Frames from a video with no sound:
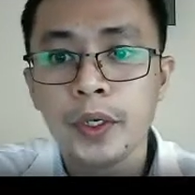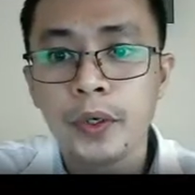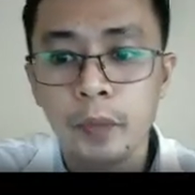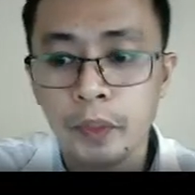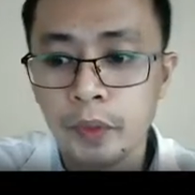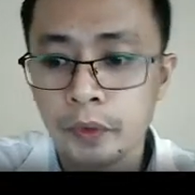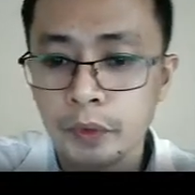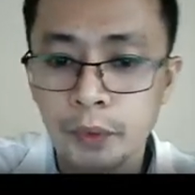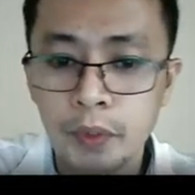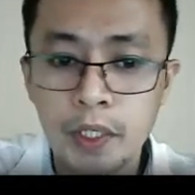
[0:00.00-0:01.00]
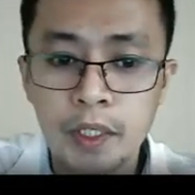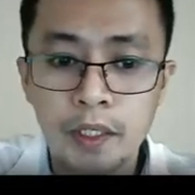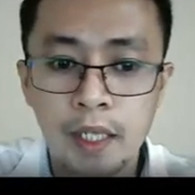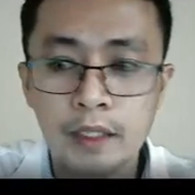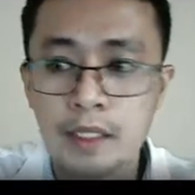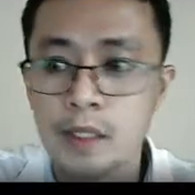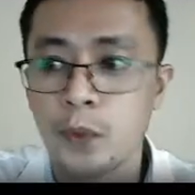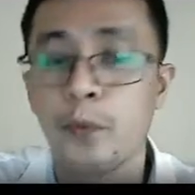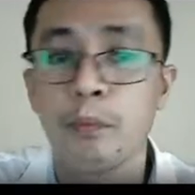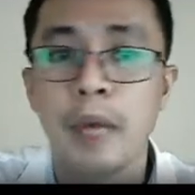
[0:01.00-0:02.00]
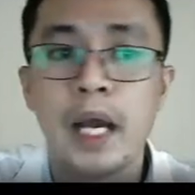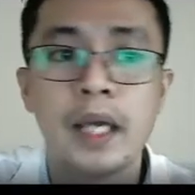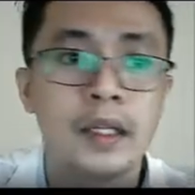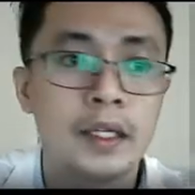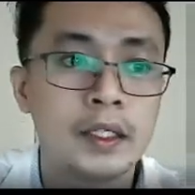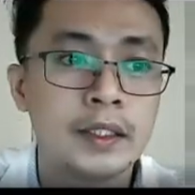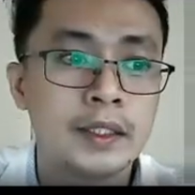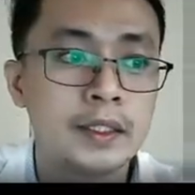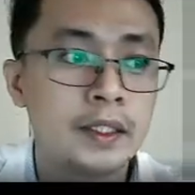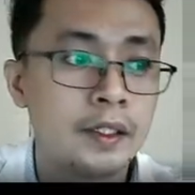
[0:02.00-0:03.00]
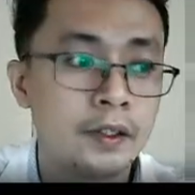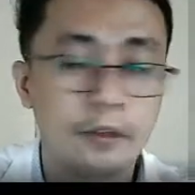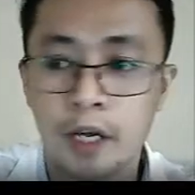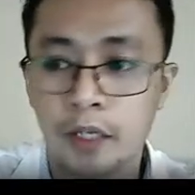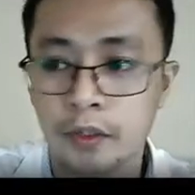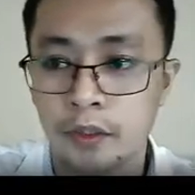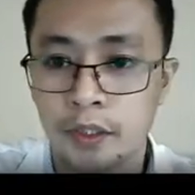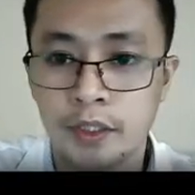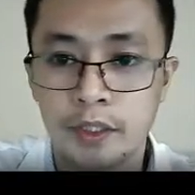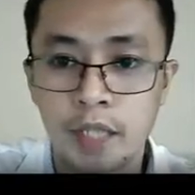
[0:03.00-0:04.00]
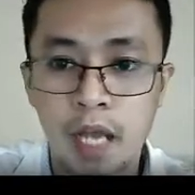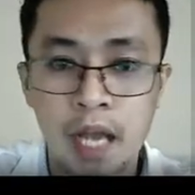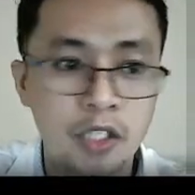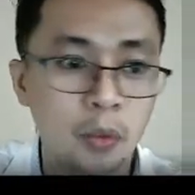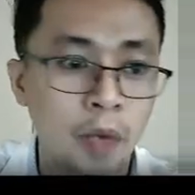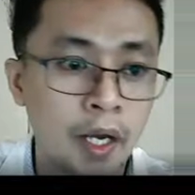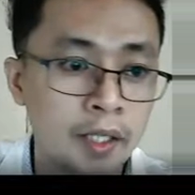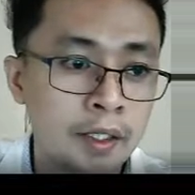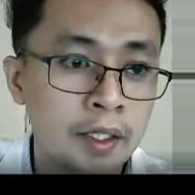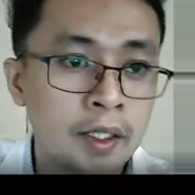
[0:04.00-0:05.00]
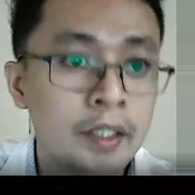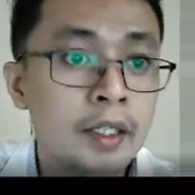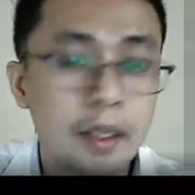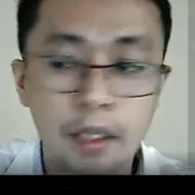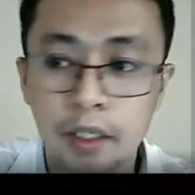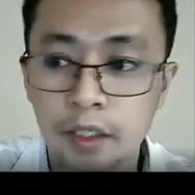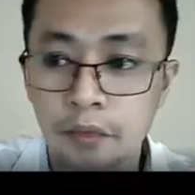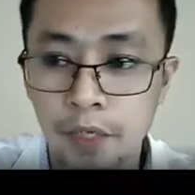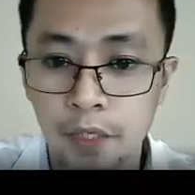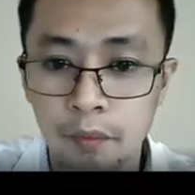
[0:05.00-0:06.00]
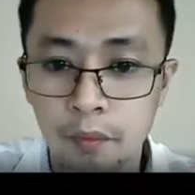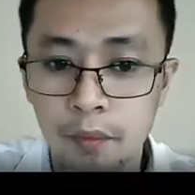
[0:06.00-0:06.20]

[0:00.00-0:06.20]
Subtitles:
what we're going to do next is to combine these vectors as one data frame.